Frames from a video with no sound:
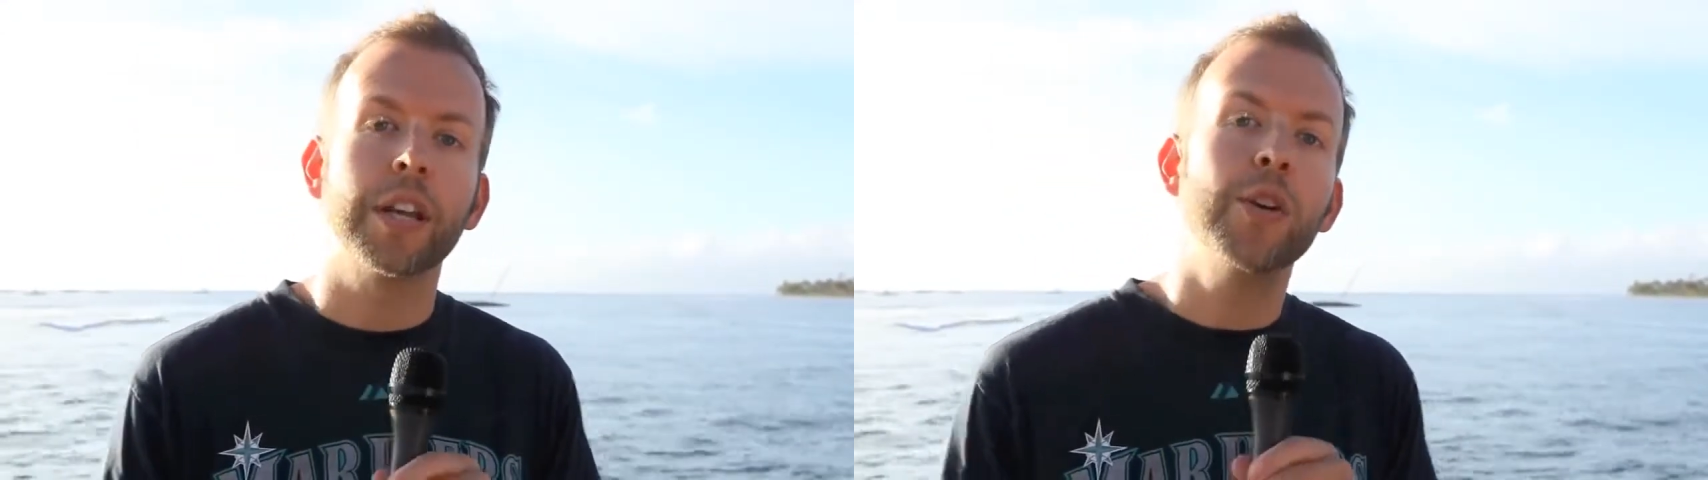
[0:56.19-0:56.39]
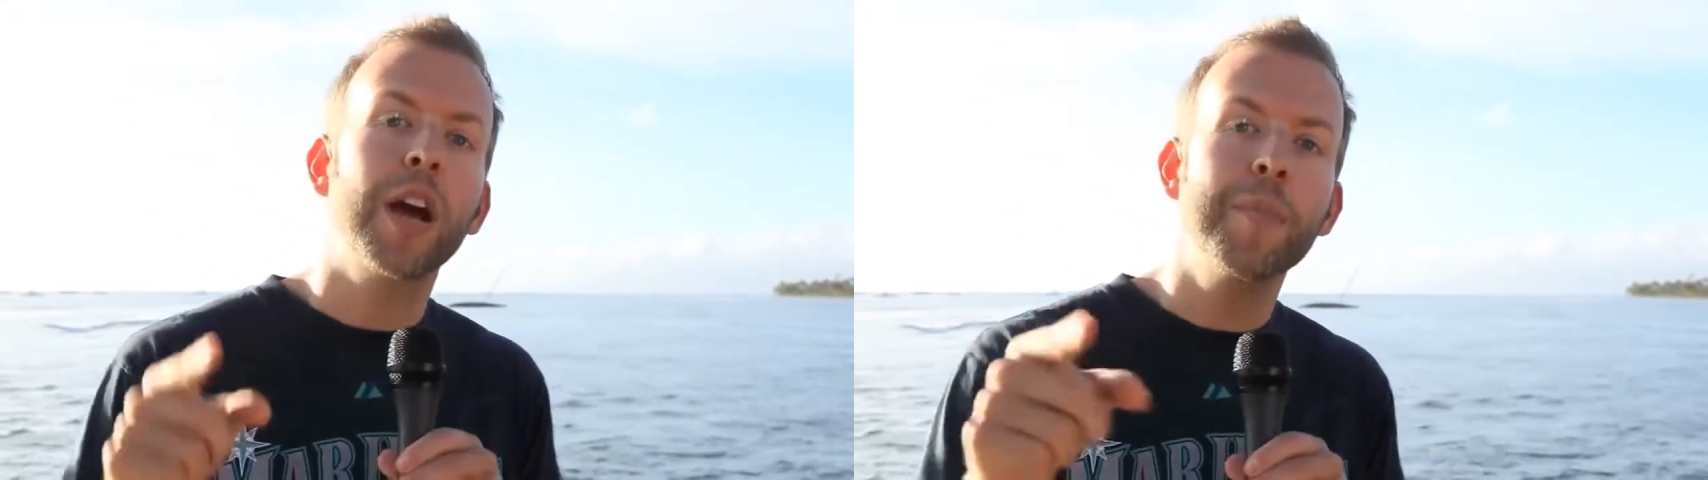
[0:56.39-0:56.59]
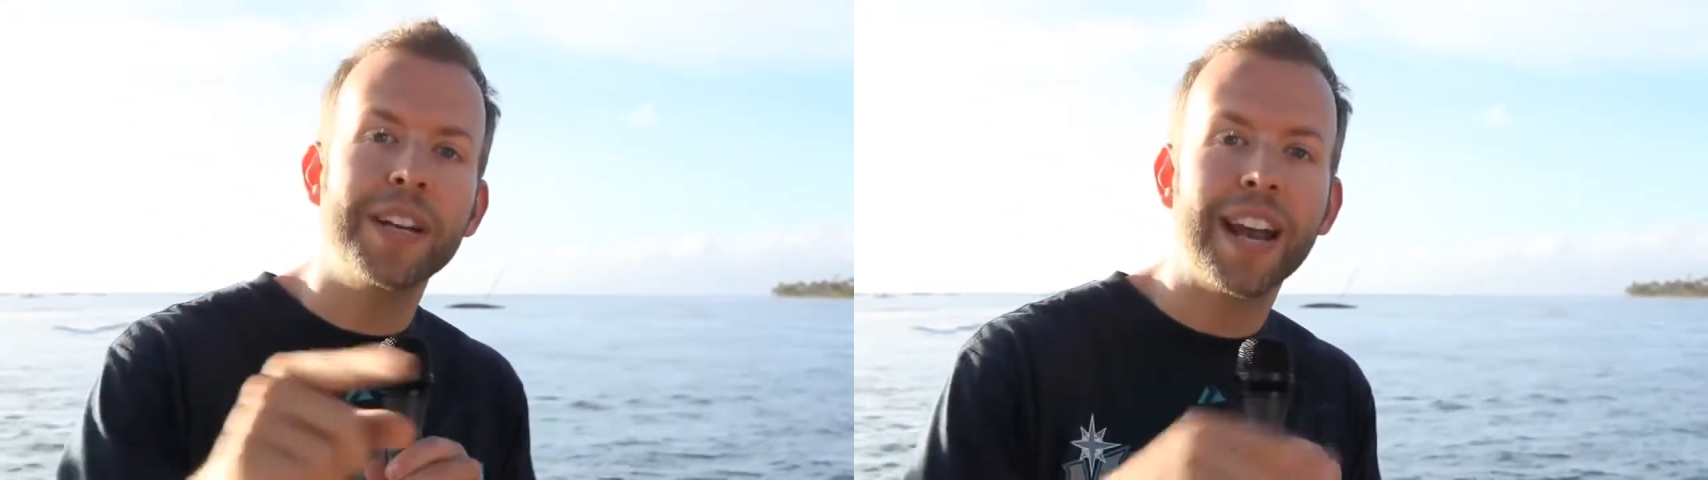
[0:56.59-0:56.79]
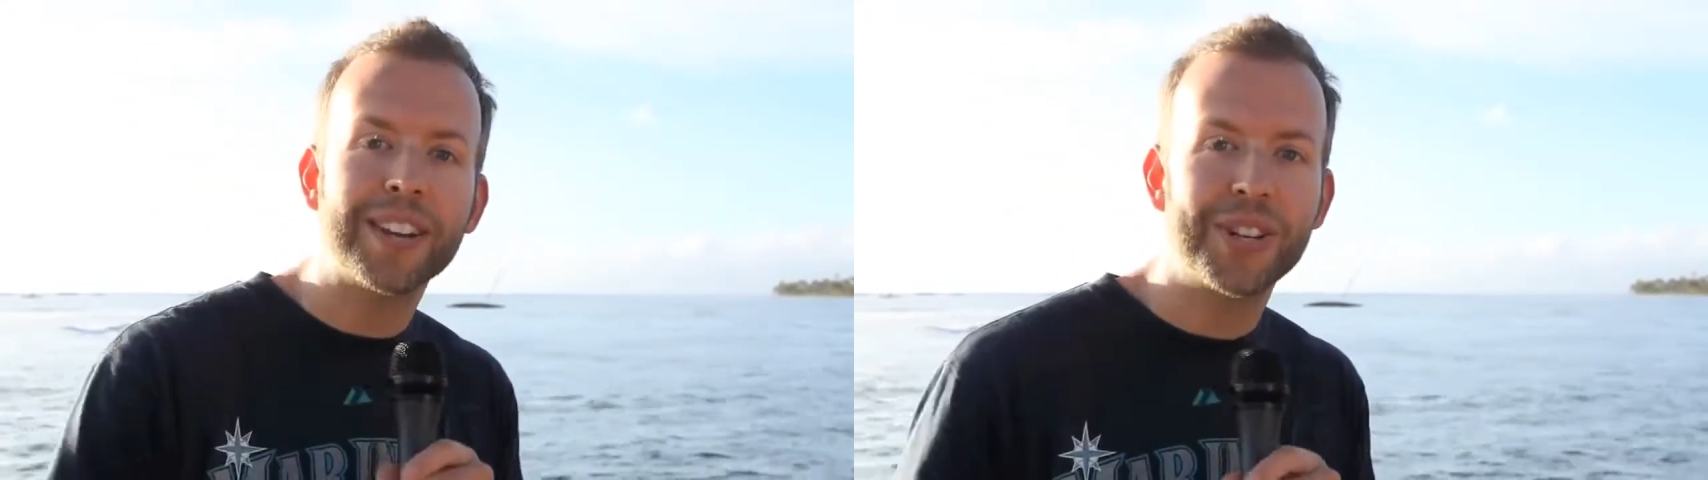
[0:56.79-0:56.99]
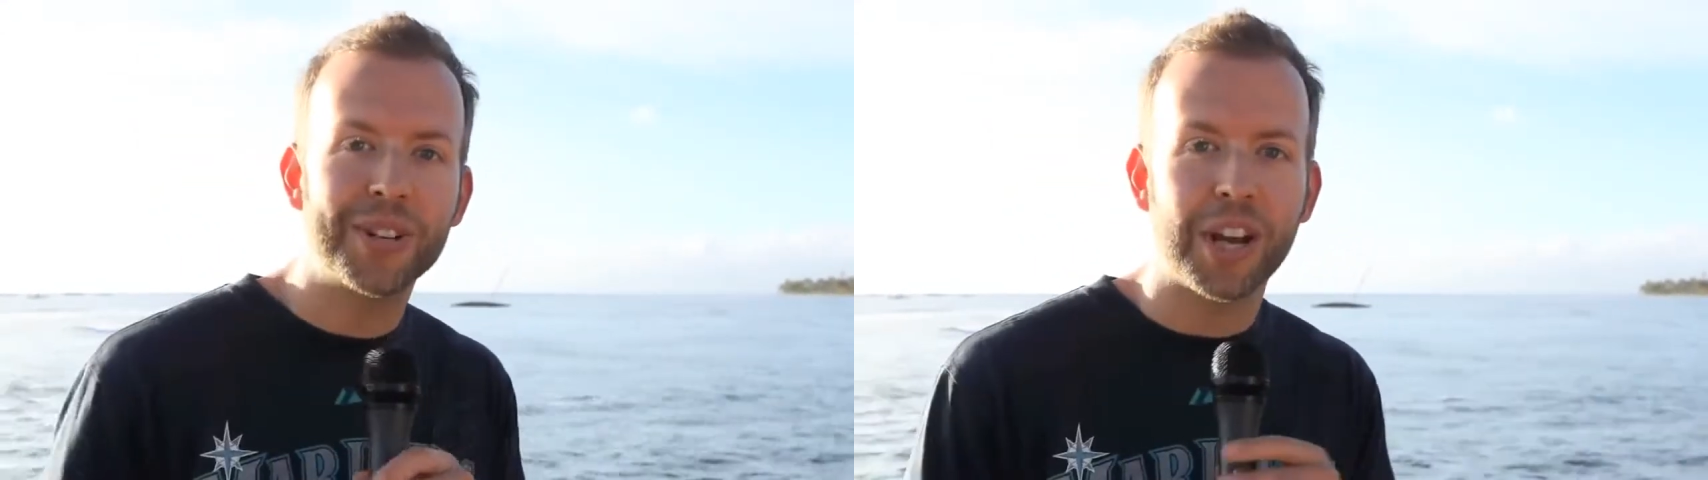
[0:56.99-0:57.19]
You come to
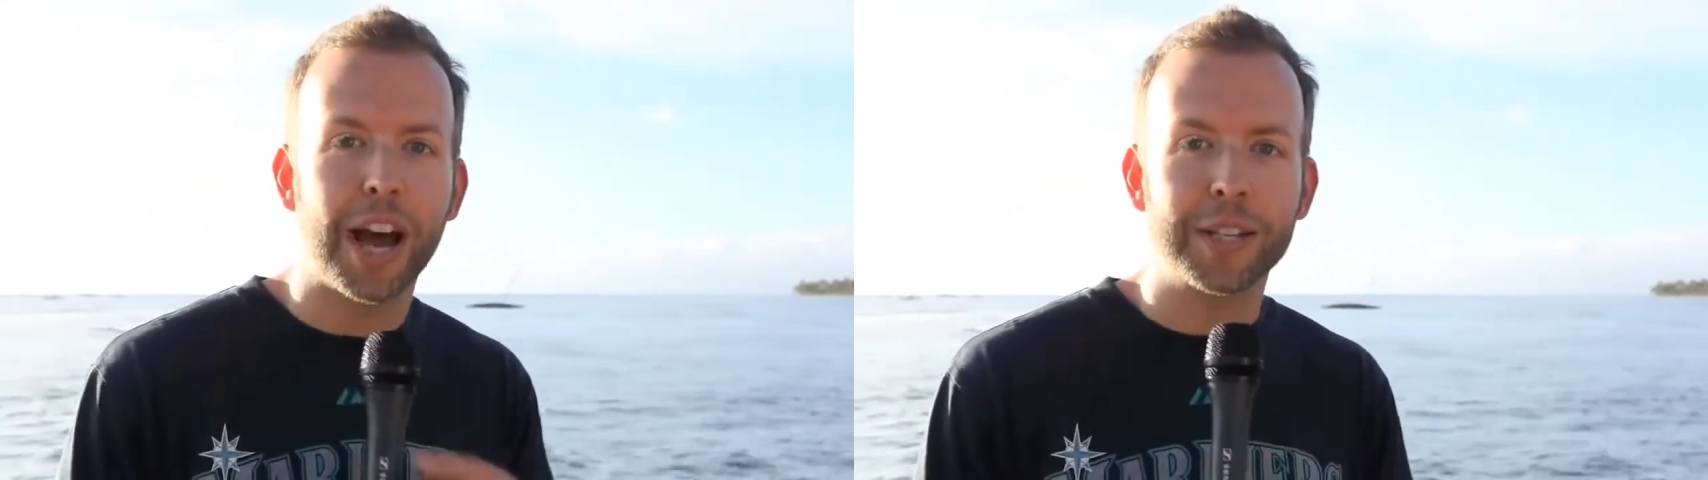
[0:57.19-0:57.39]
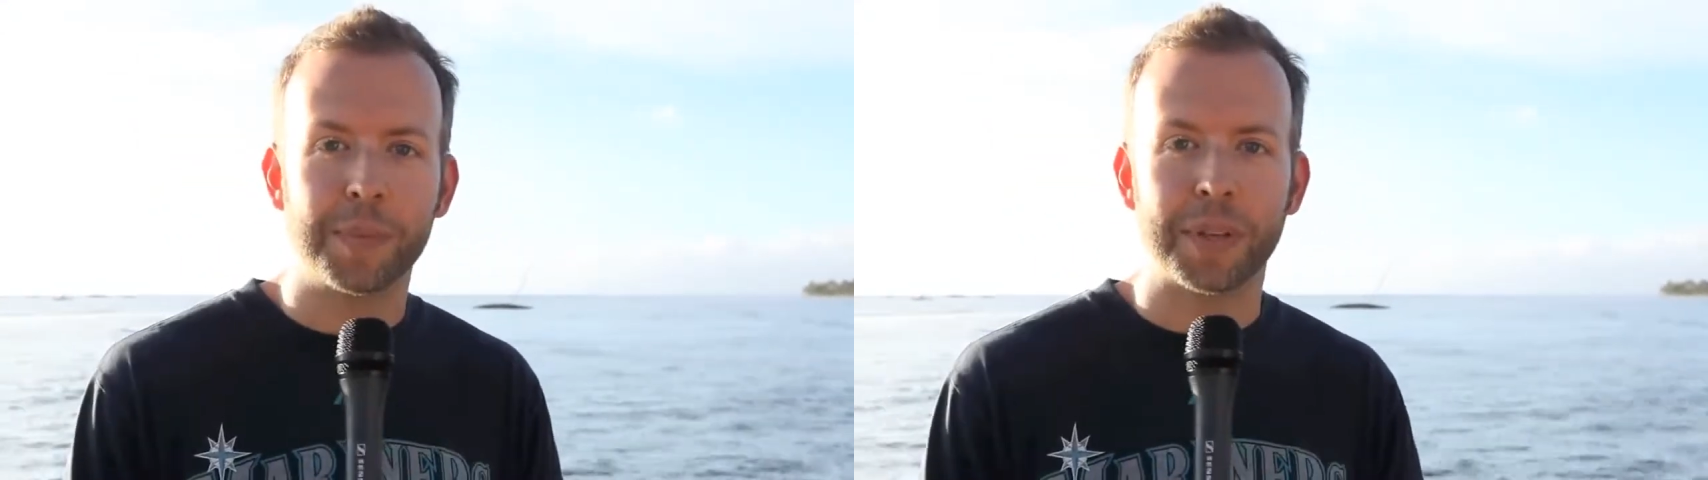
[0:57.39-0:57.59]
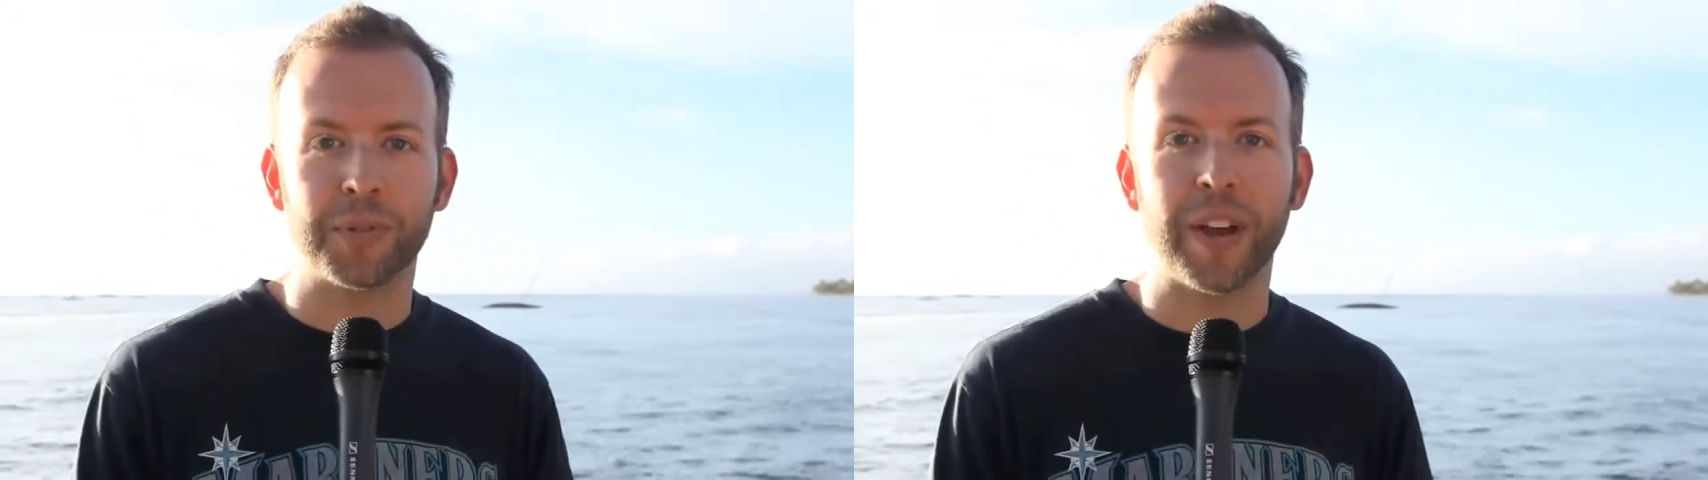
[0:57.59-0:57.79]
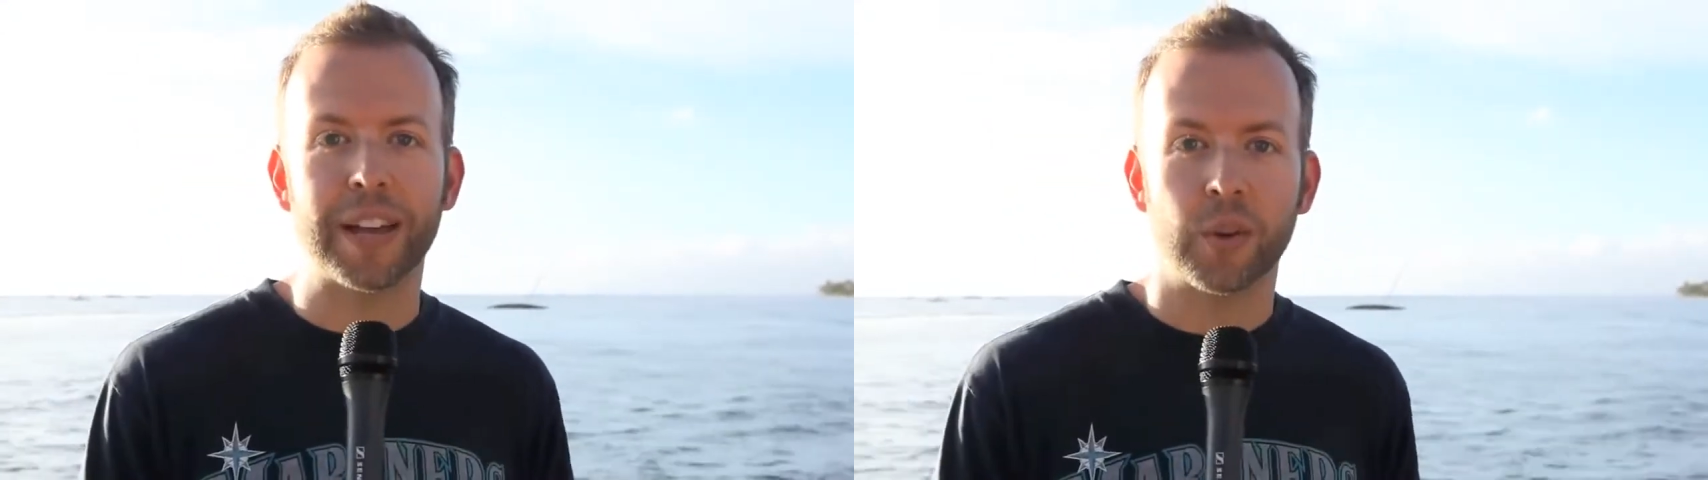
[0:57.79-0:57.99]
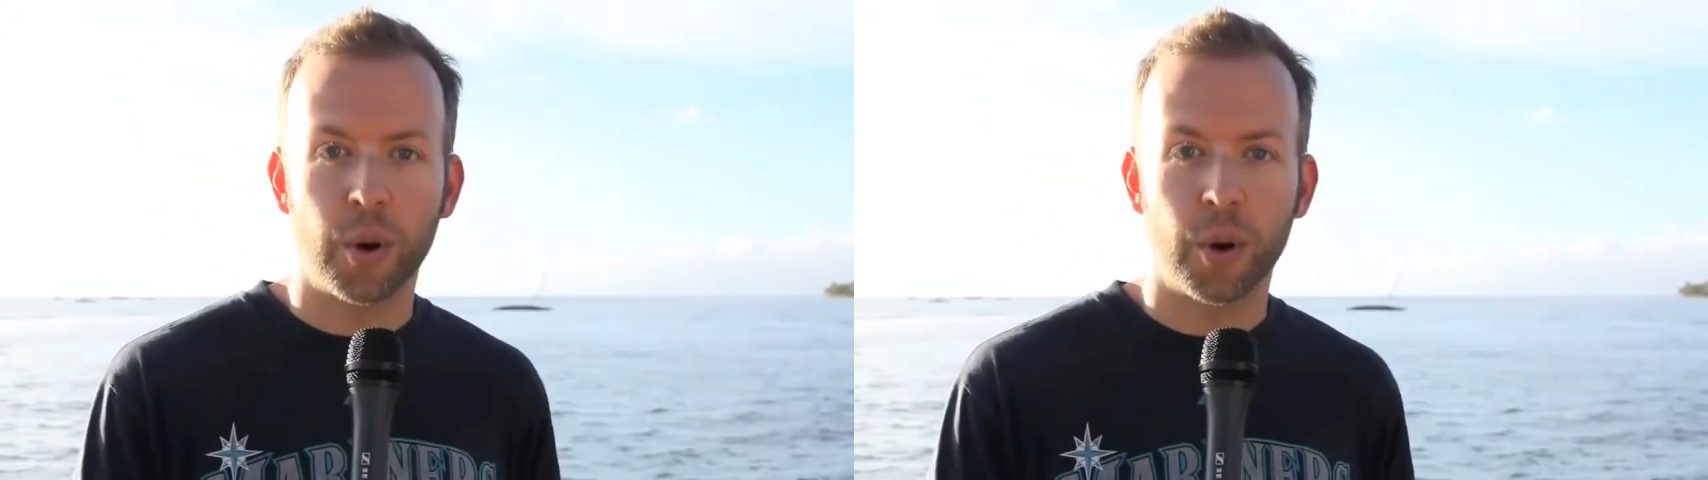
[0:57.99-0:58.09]
next year's Awesomeness Fest,